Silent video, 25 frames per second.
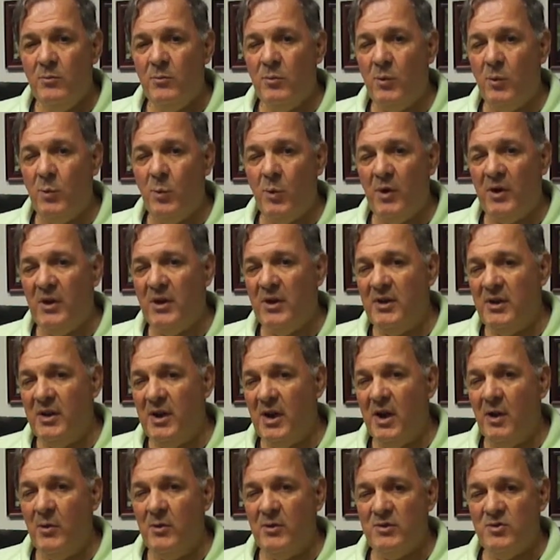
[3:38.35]
We're working
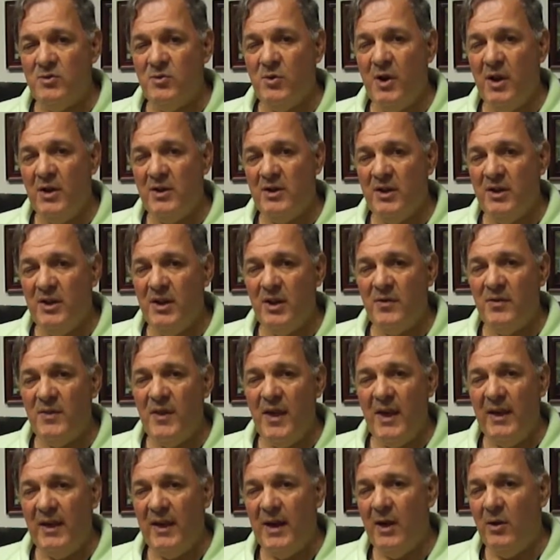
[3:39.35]
now on trying to get
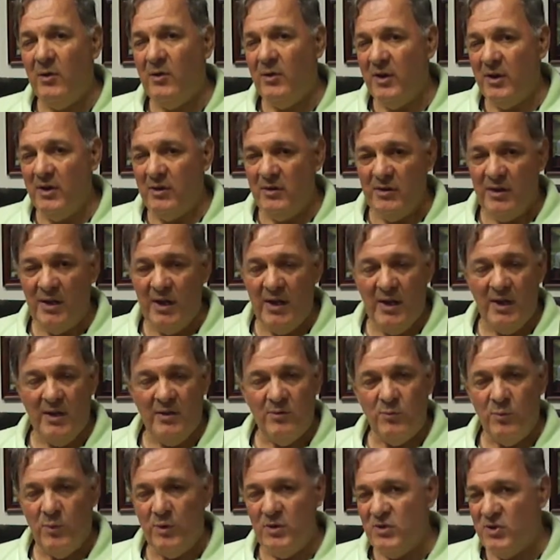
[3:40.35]
that out
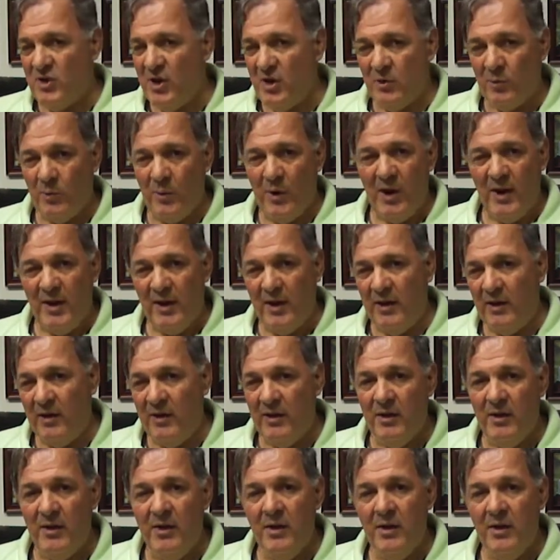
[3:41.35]
and regenerating